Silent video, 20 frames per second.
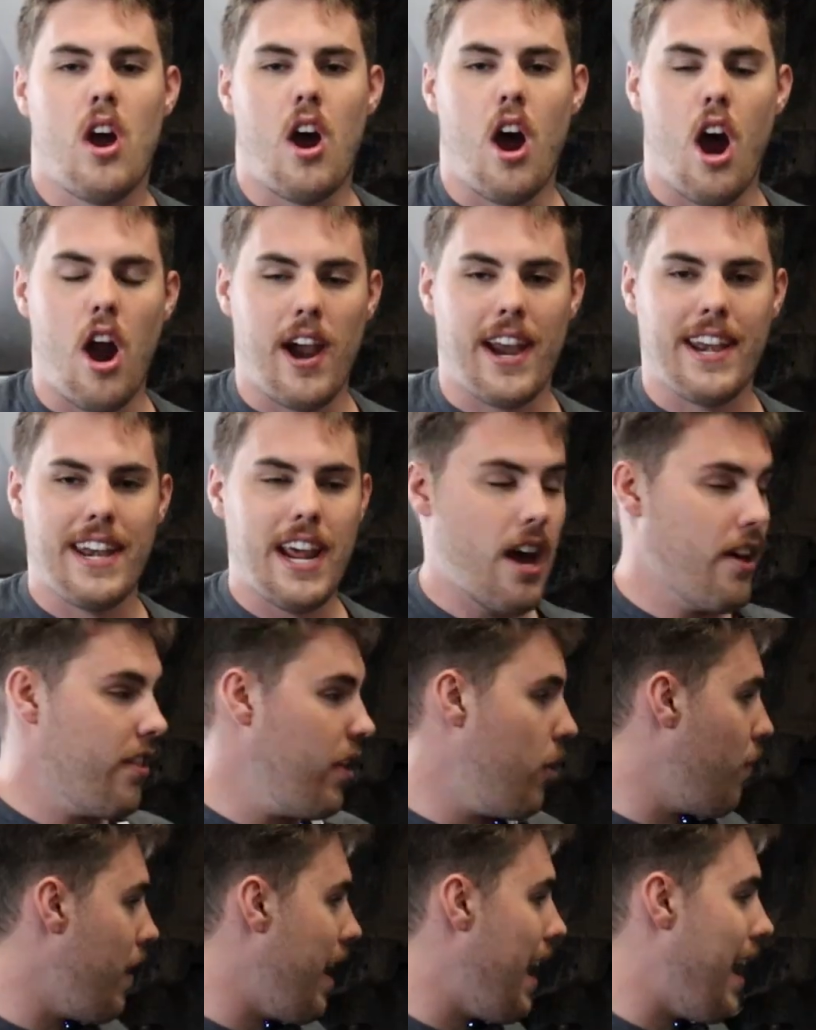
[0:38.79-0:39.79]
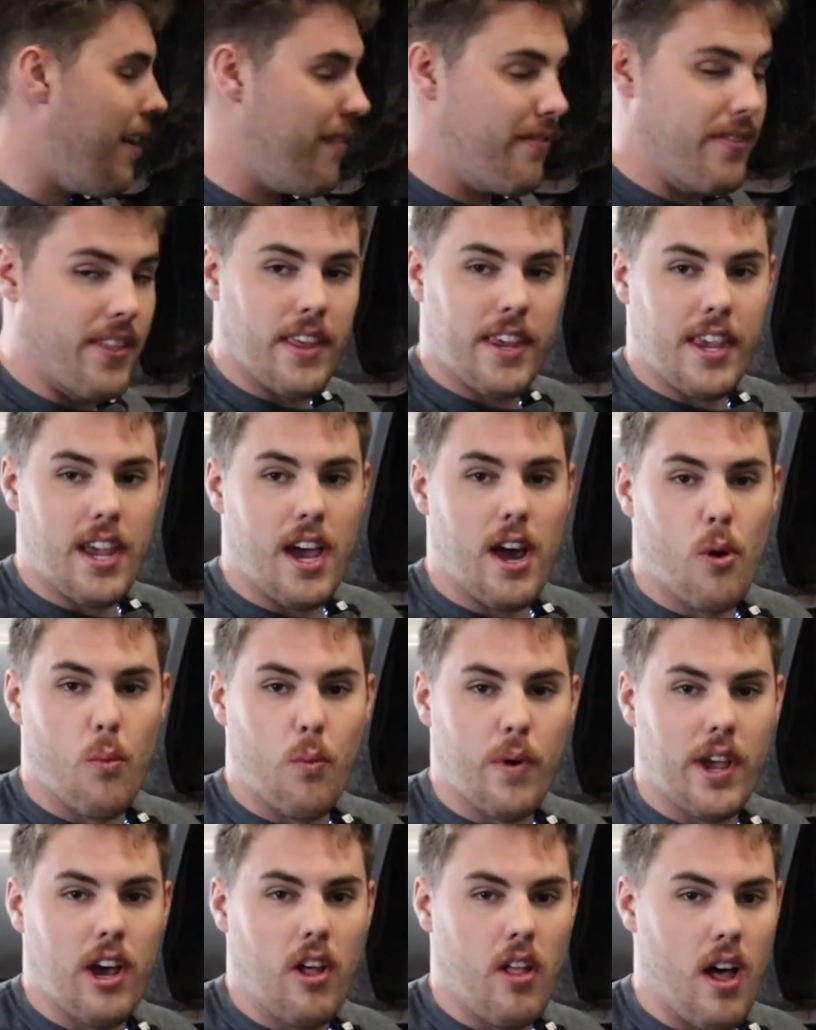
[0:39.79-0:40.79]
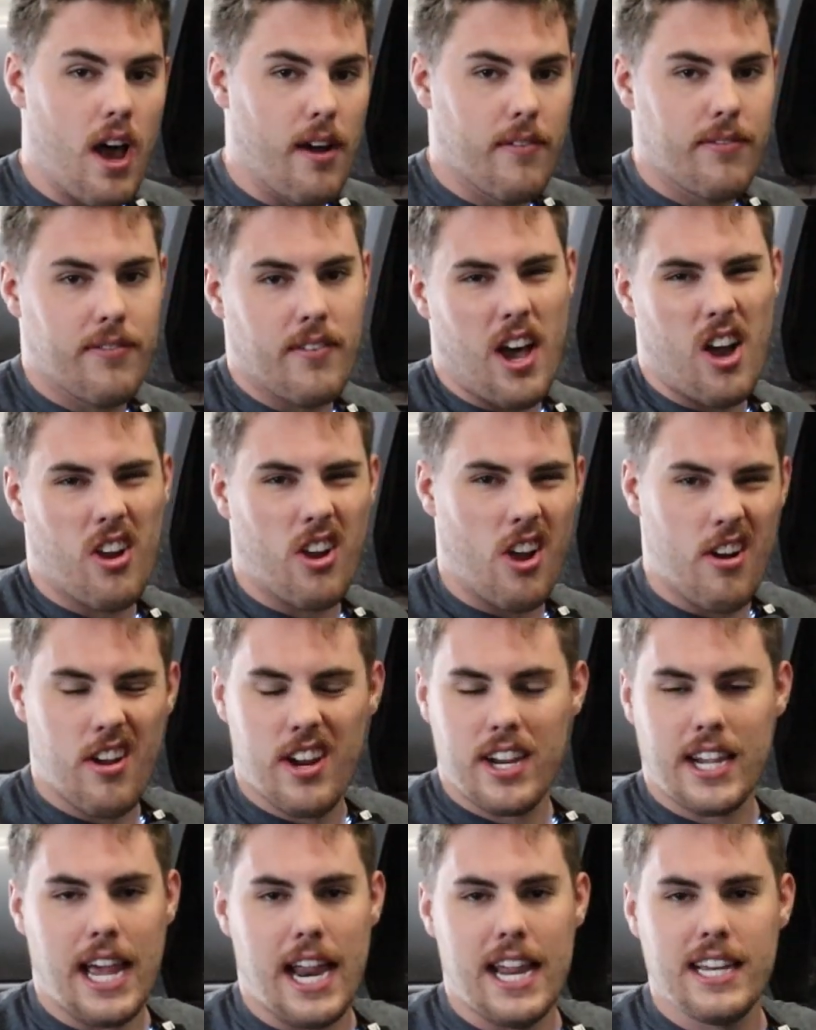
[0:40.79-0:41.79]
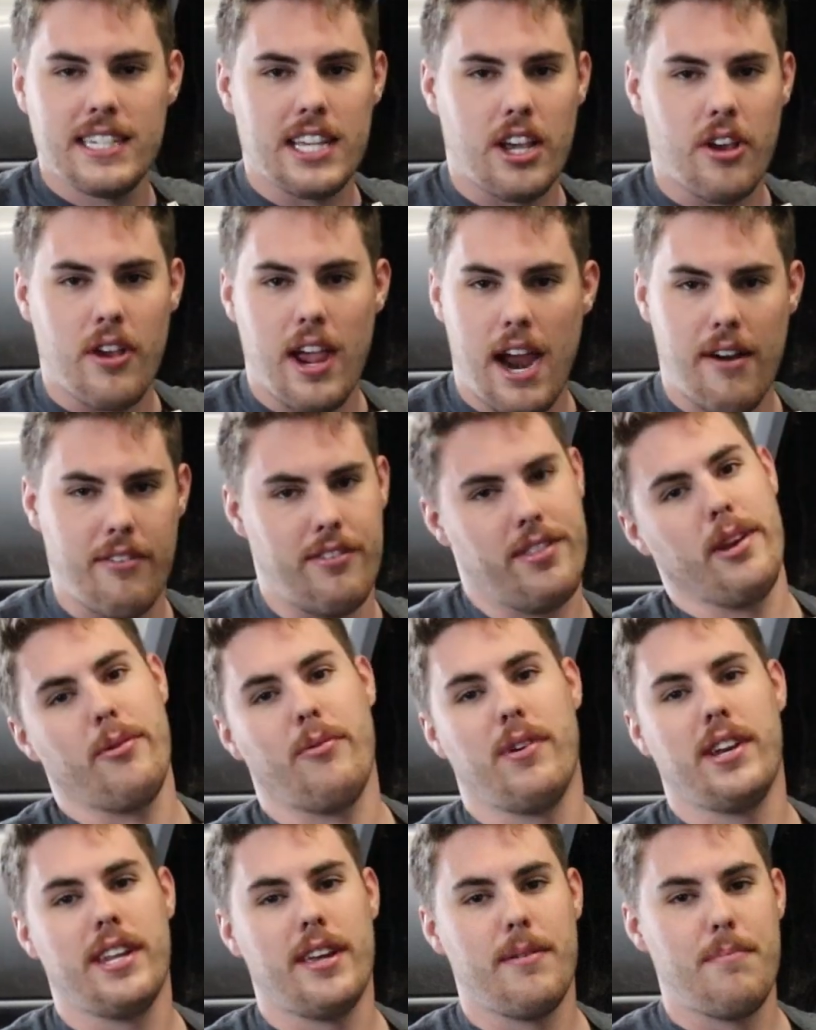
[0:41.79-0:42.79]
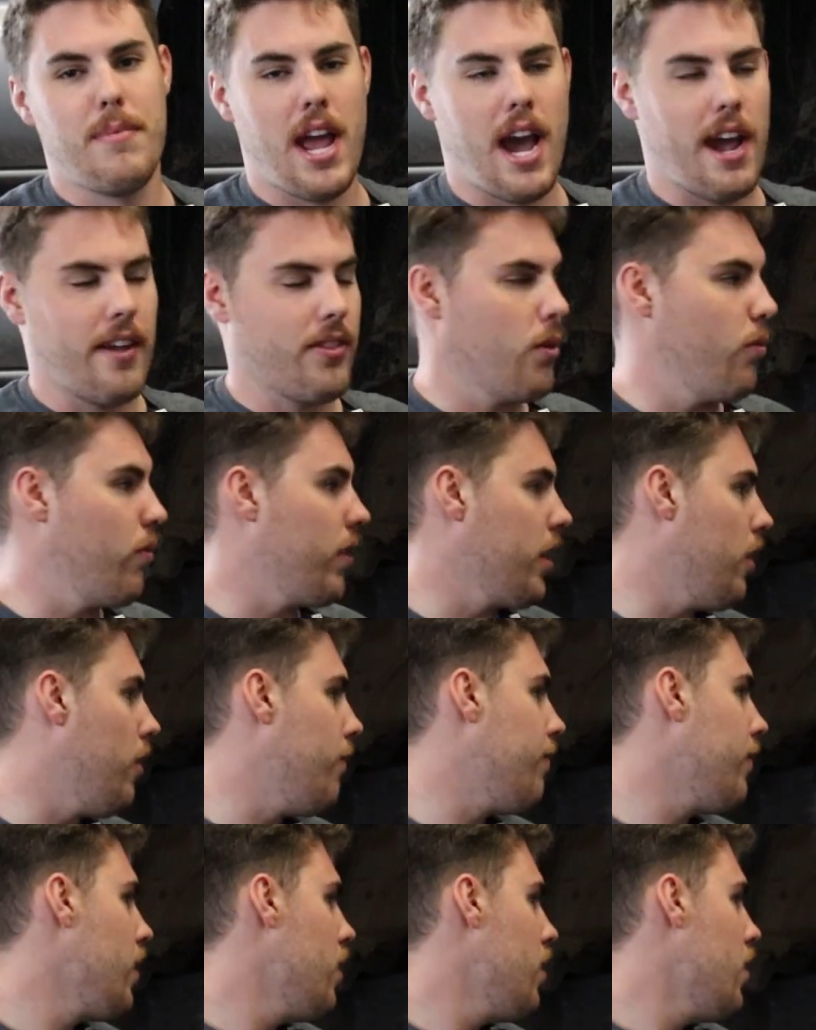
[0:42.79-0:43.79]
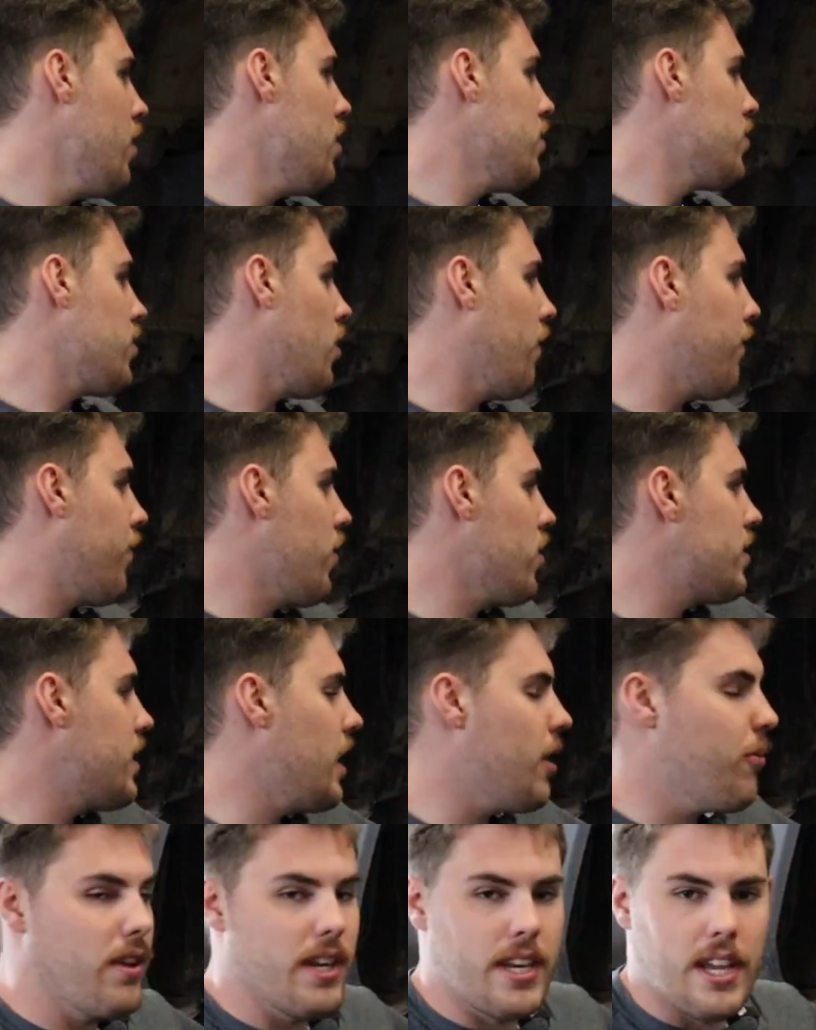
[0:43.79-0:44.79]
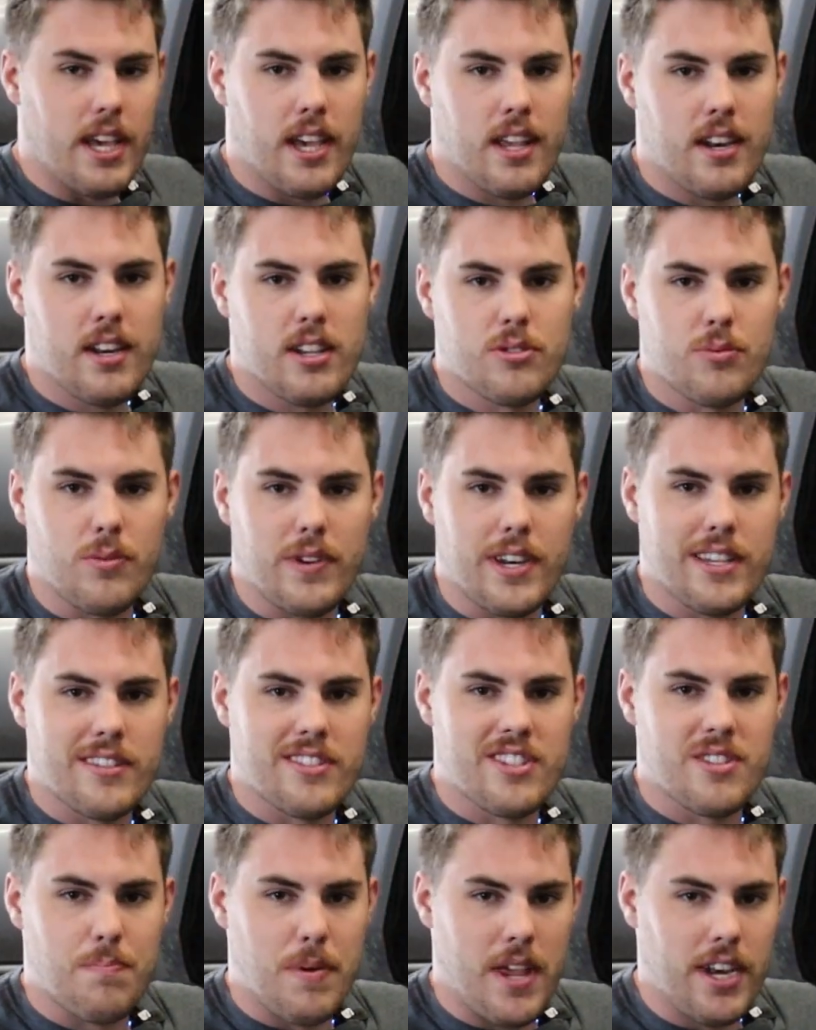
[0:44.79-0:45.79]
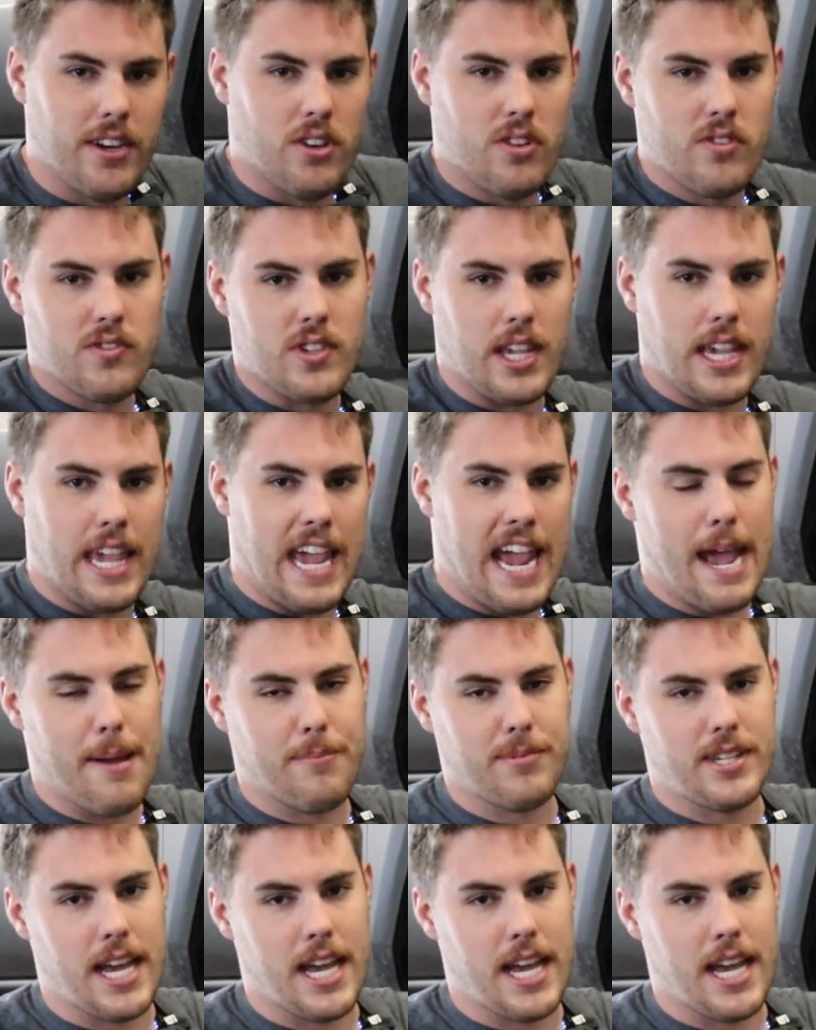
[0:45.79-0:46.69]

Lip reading: All right, now that we have the wheel off, I'll go ahead and kind of tell you everything we did behind the wheel. So the first thing we did is we did spindles and cam